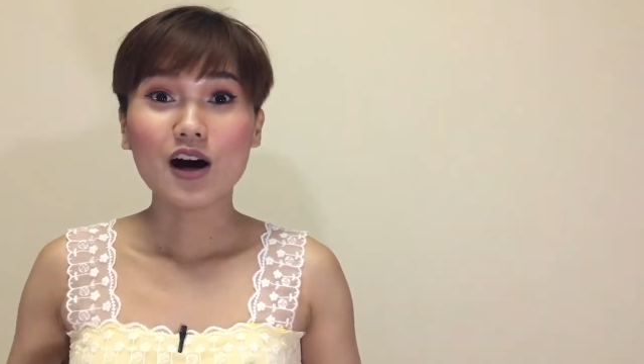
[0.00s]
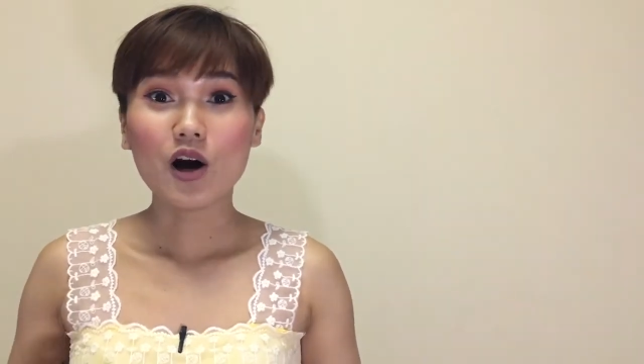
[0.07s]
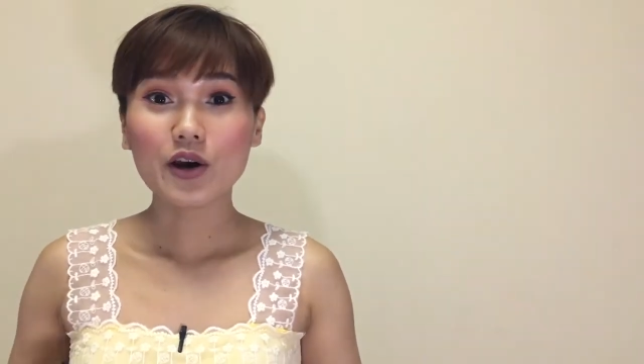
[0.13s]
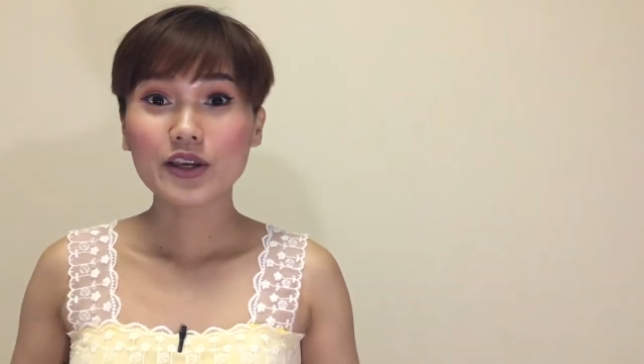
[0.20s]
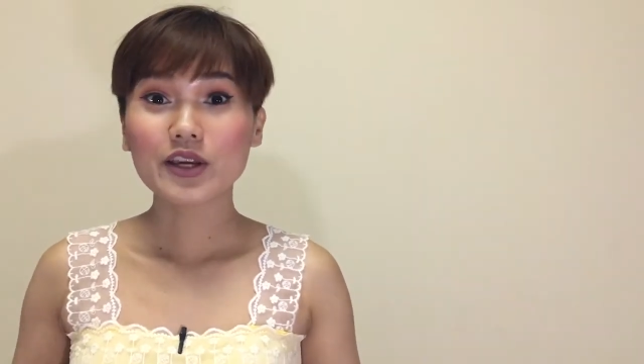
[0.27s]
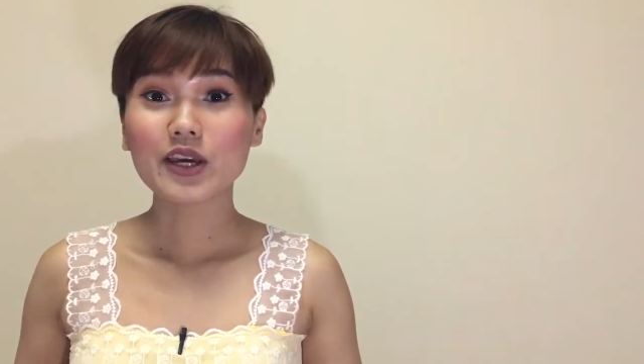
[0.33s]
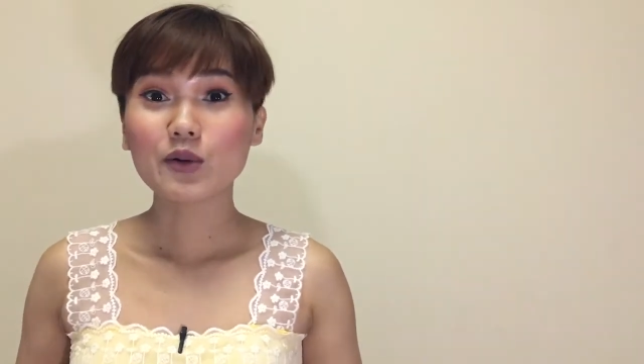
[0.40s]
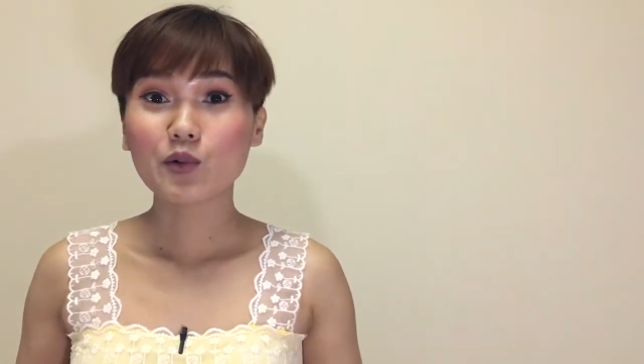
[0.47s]
Or
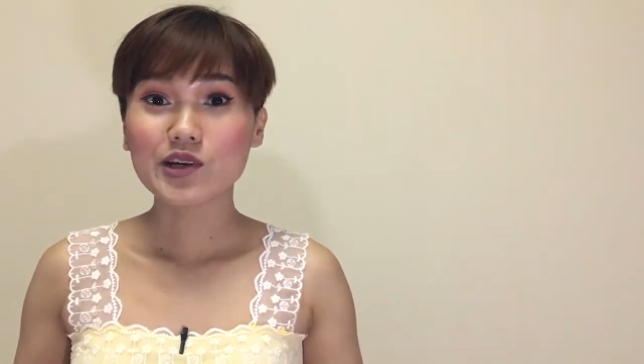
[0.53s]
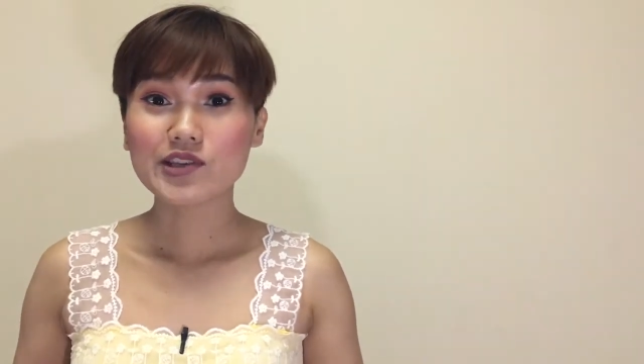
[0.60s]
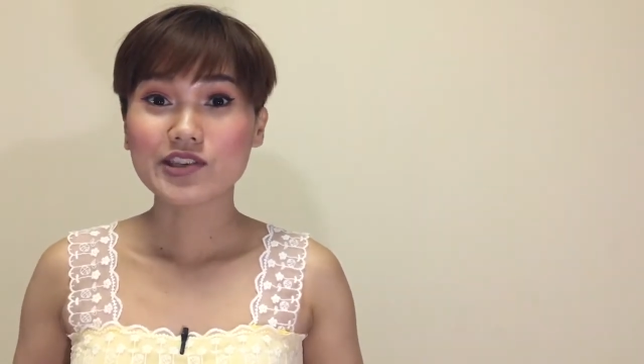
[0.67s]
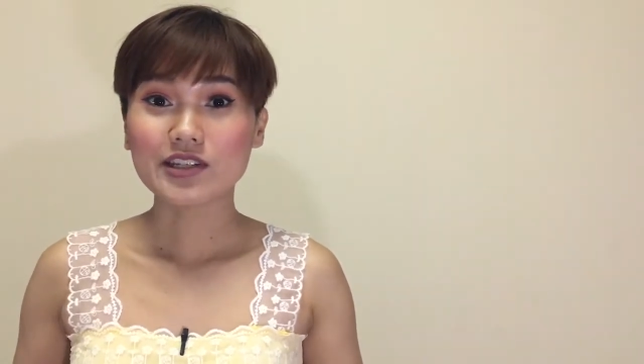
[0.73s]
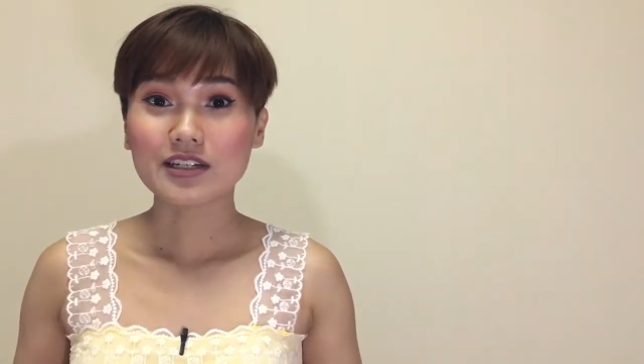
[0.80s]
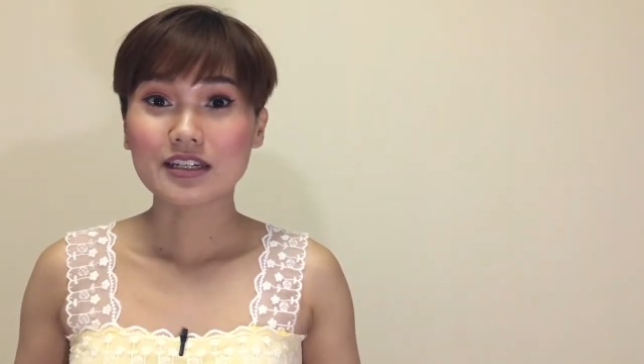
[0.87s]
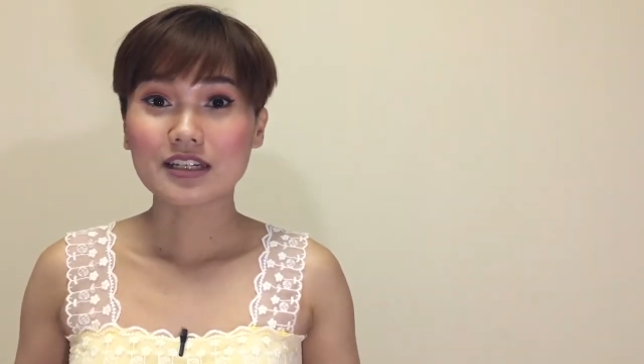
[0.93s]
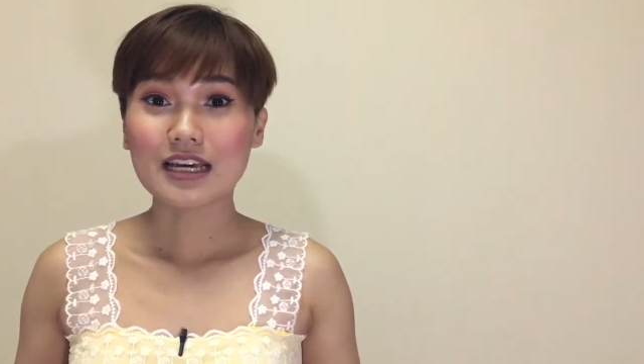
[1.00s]
you can watch
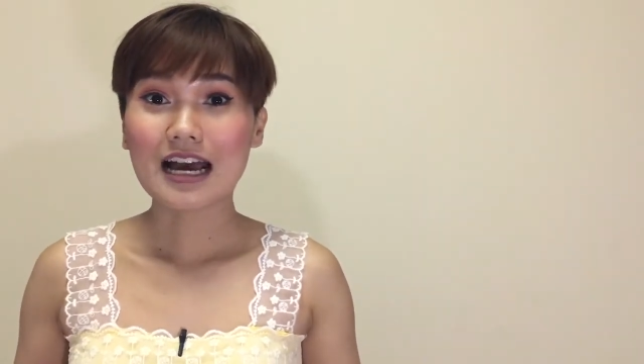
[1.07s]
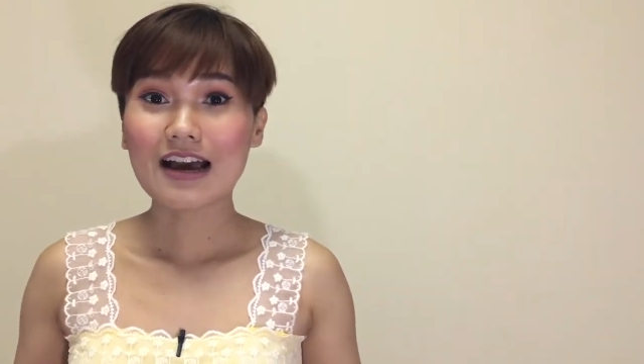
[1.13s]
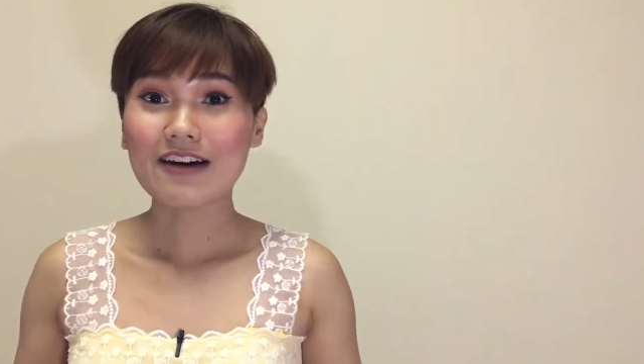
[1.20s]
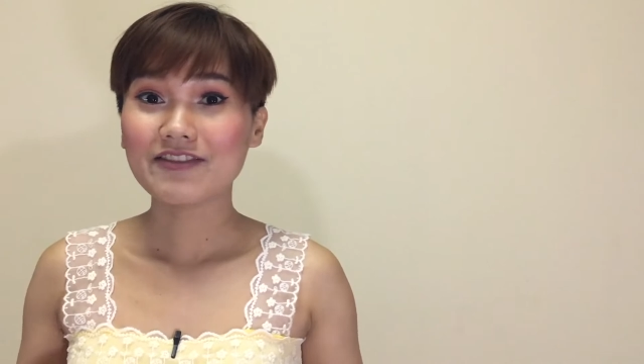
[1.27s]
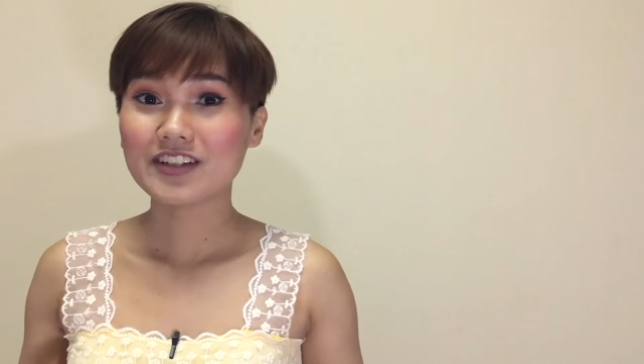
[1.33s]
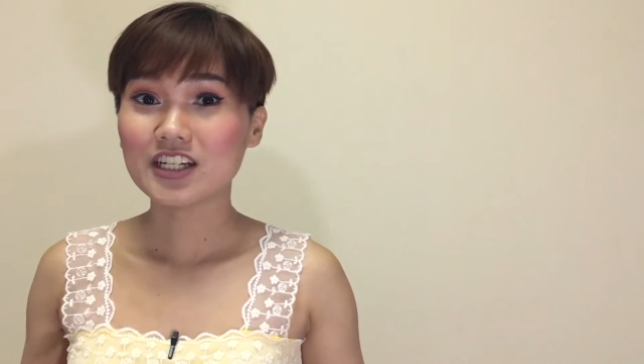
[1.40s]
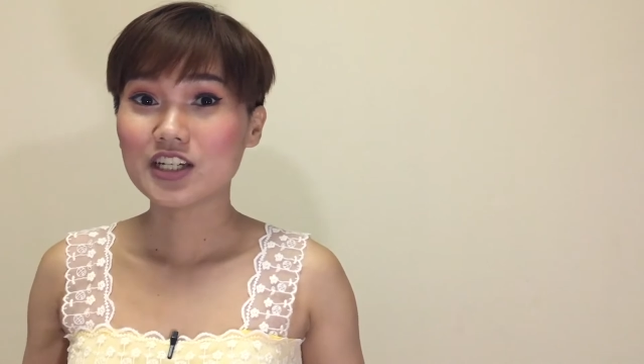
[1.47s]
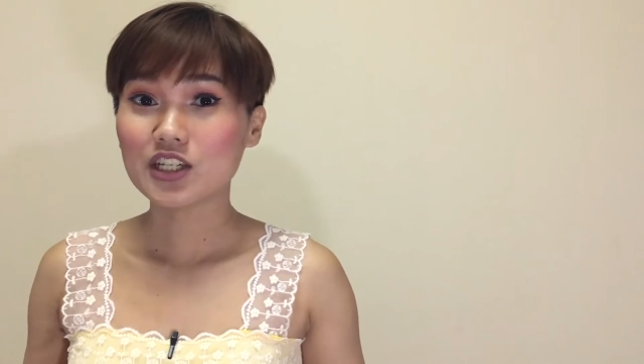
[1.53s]
it
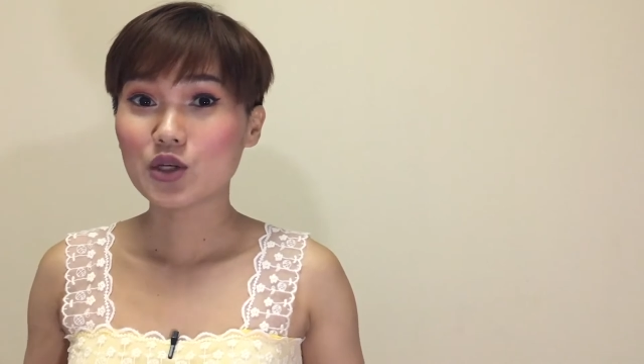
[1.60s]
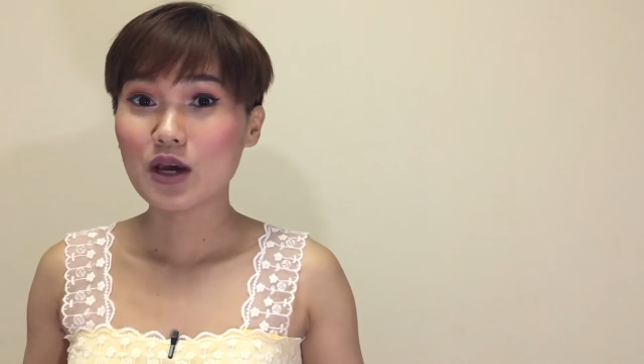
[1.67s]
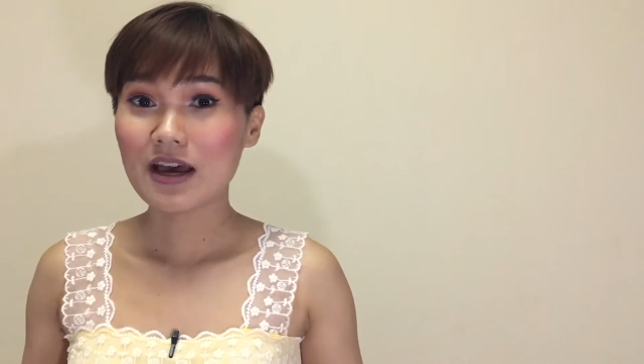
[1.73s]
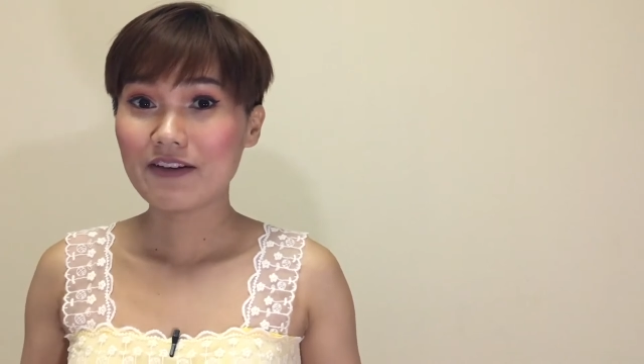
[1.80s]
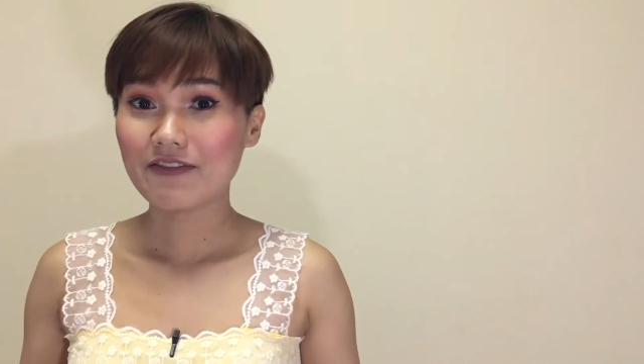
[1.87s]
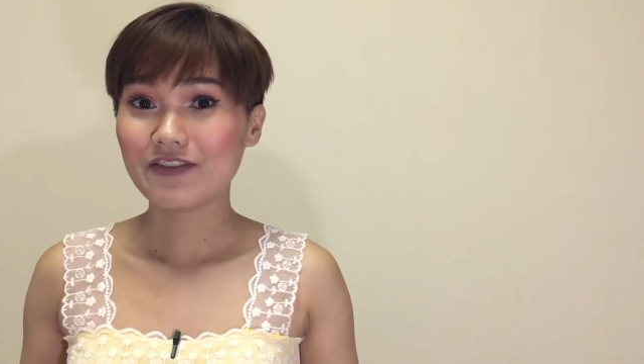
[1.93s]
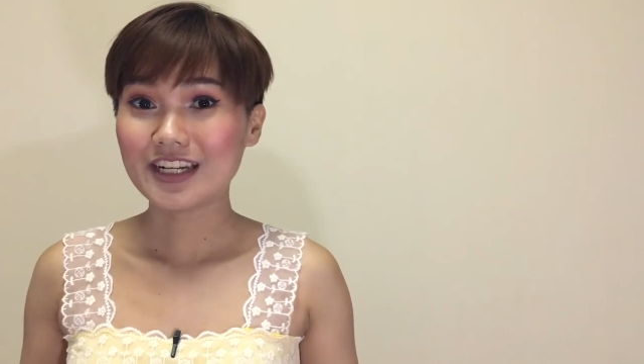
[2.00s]
after you have